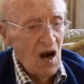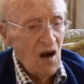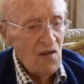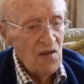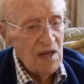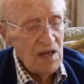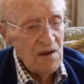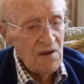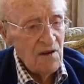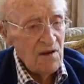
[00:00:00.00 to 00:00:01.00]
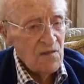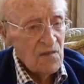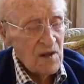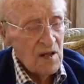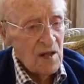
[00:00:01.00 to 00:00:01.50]
on the
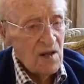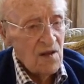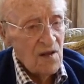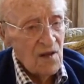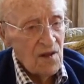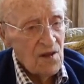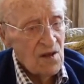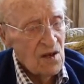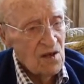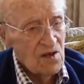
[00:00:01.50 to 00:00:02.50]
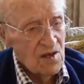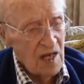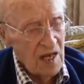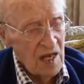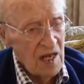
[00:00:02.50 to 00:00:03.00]
uh,
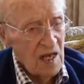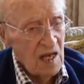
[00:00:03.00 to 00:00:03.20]
Thursday,